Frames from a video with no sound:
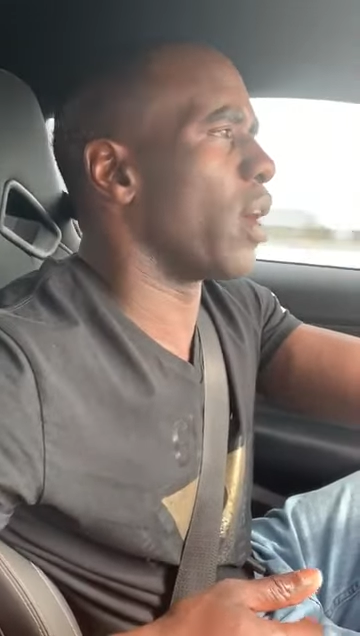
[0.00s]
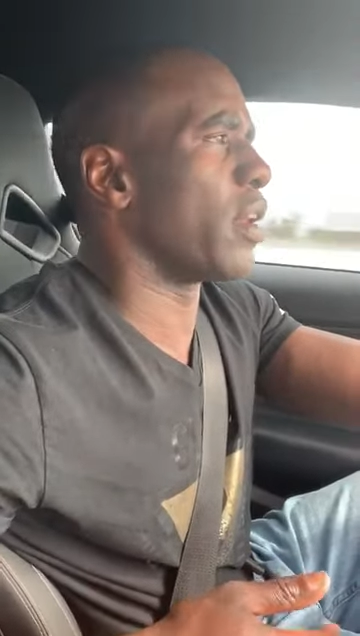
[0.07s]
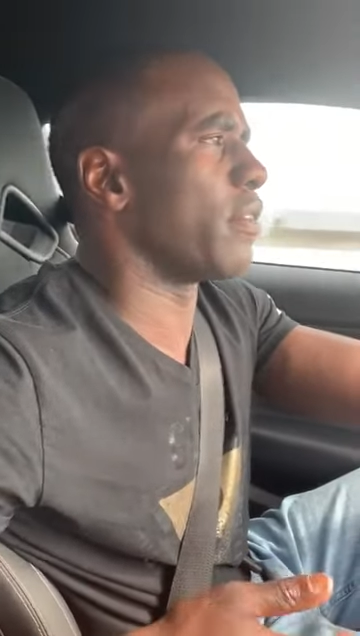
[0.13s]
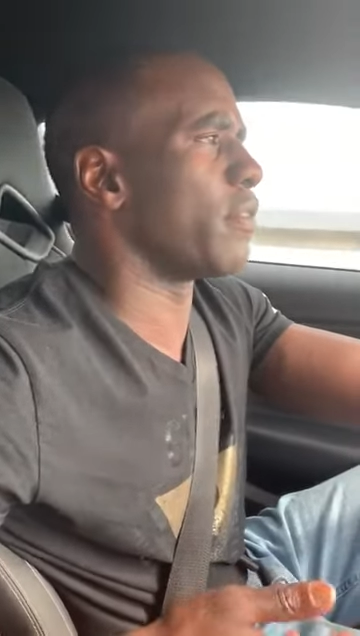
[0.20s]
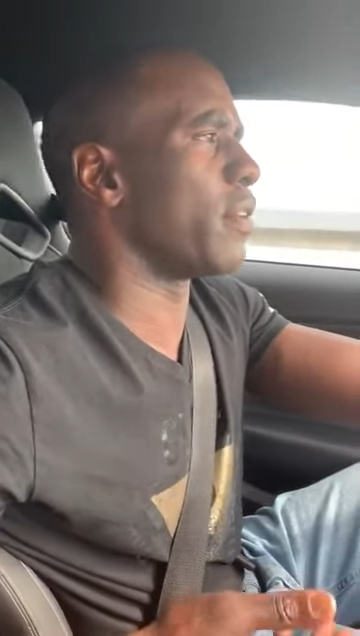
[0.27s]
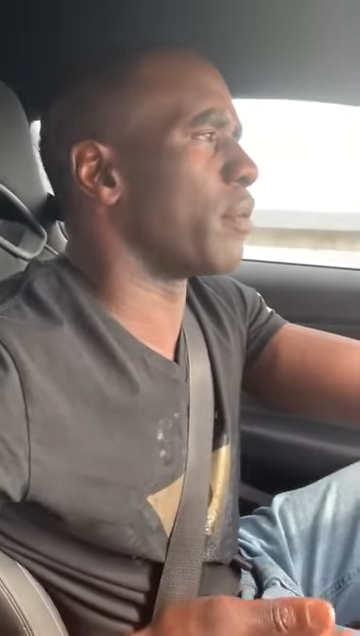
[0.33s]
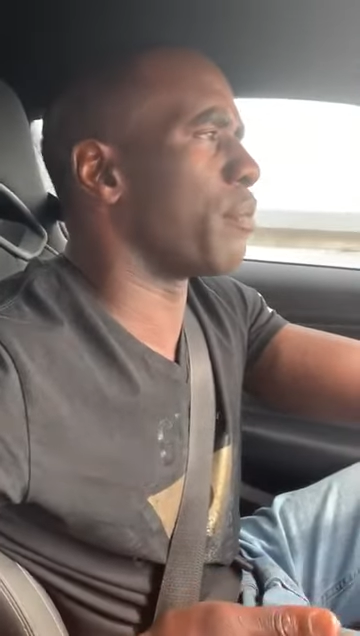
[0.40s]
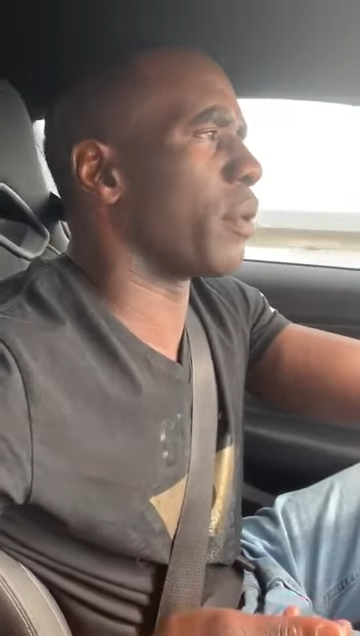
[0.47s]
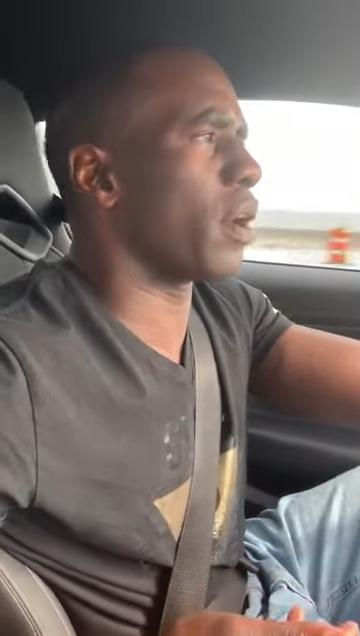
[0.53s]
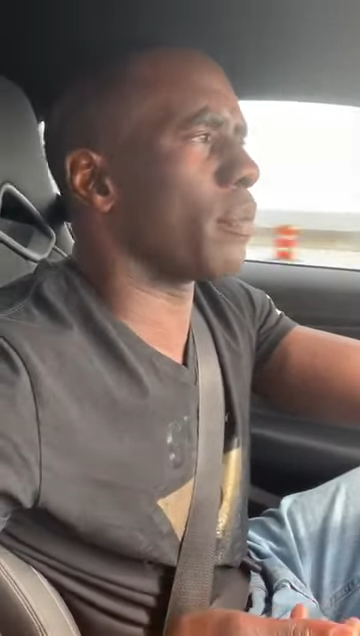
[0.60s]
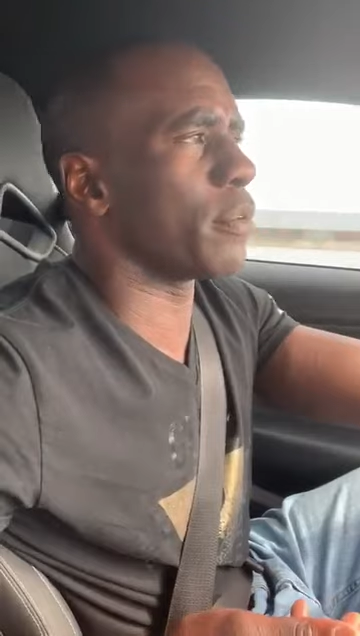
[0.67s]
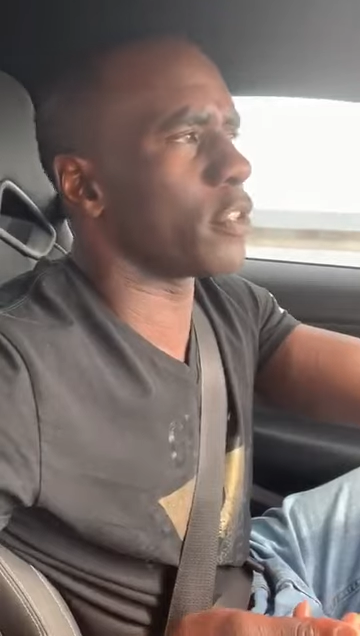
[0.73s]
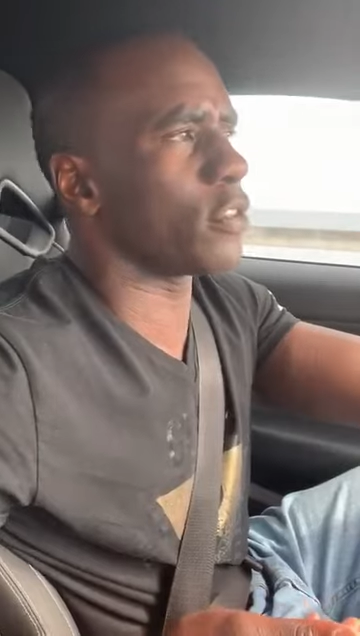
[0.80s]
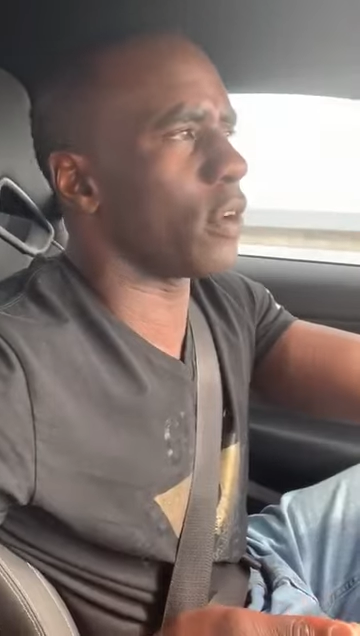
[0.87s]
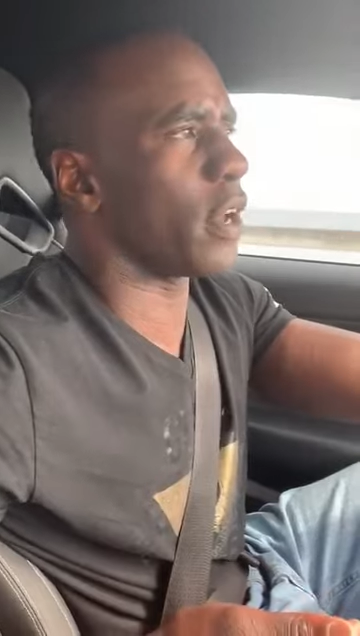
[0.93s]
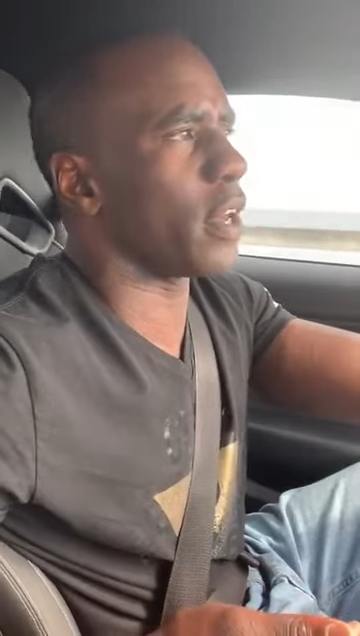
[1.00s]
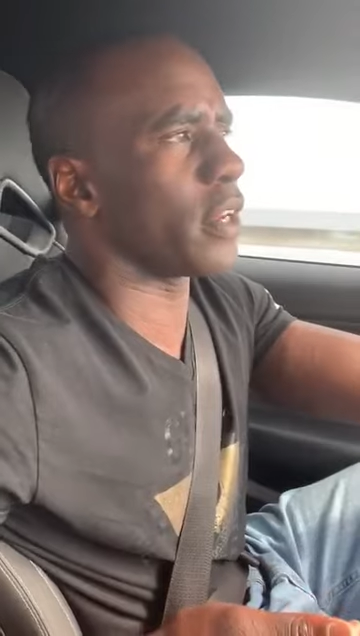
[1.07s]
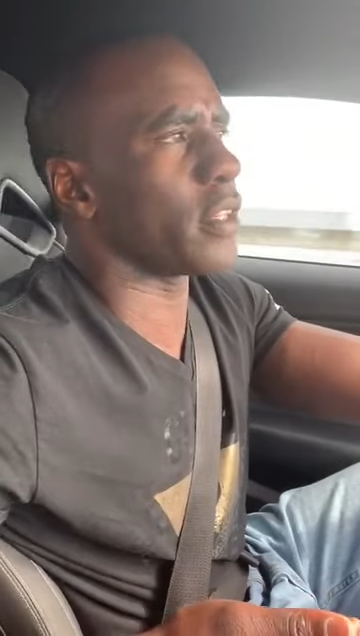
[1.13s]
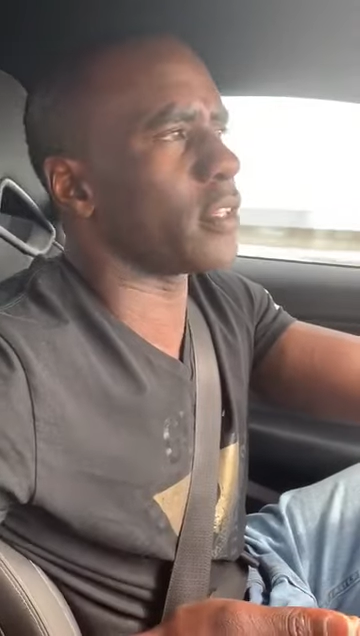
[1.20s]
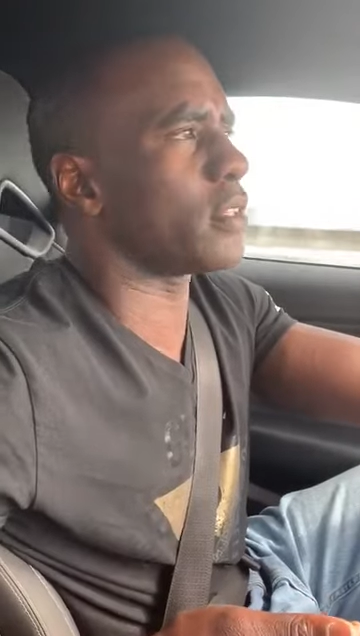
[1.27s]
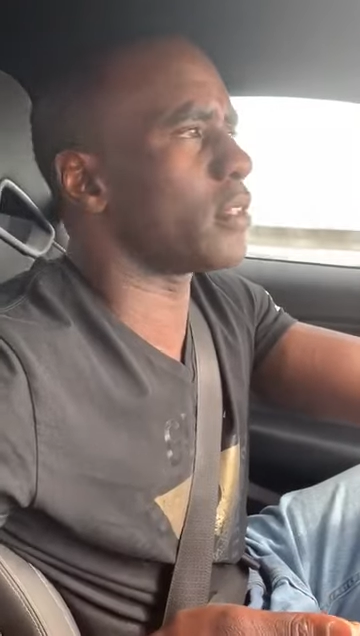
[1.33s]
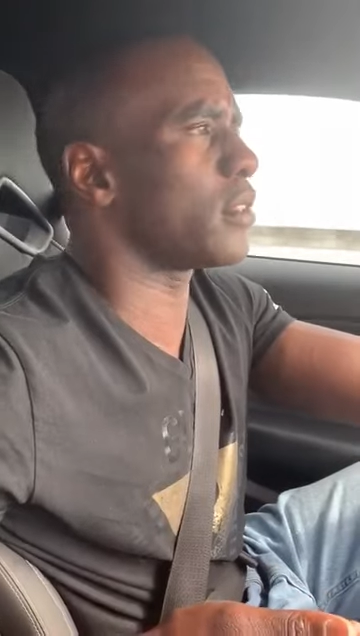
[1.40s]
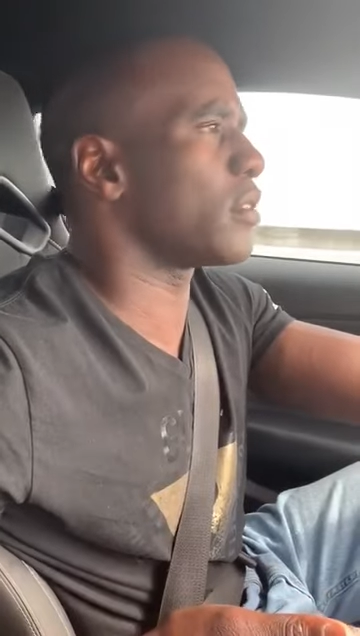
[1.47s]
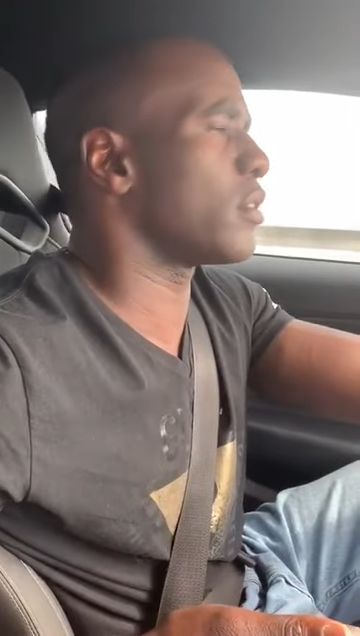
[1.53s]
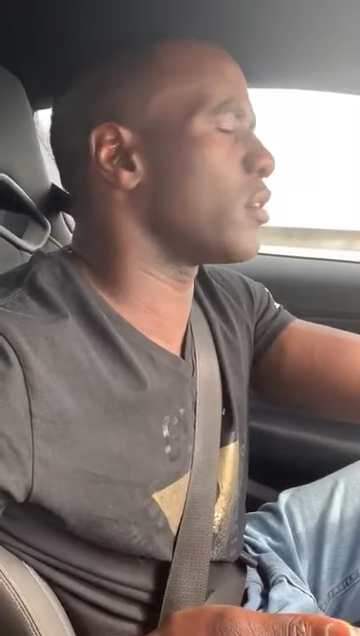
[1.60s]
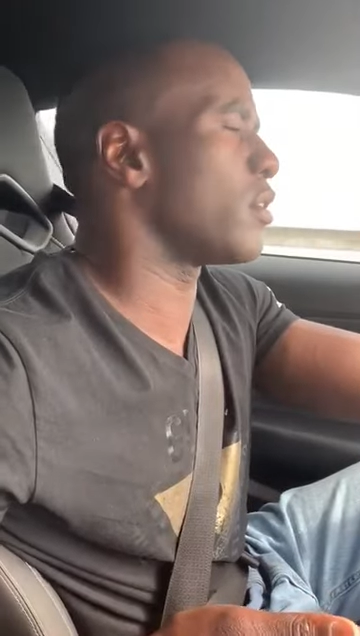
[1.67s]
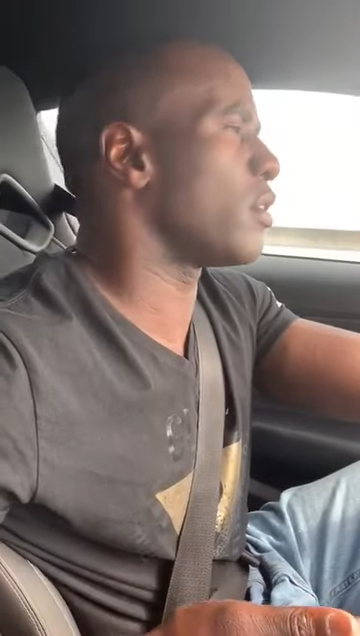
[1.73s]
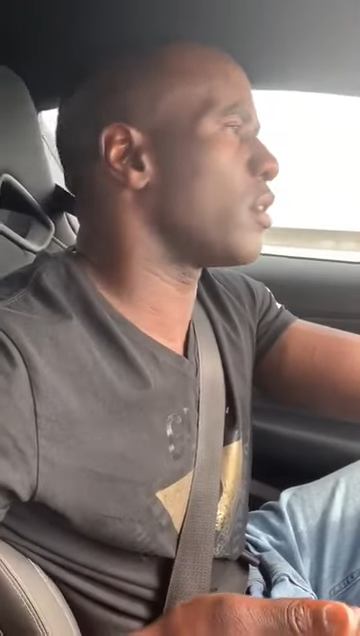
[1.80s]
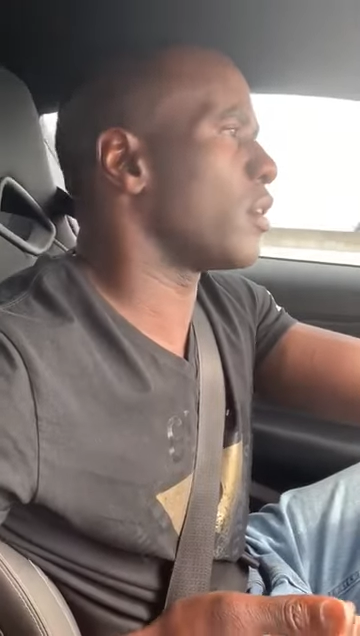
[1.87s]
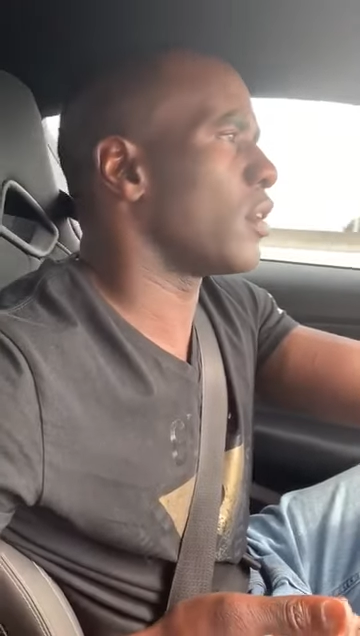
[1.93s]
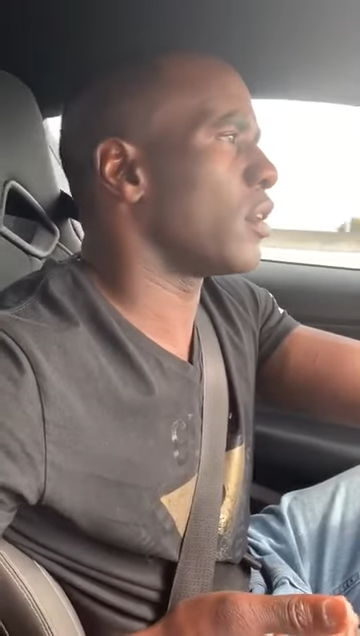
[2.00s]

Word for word: one of the perpetrators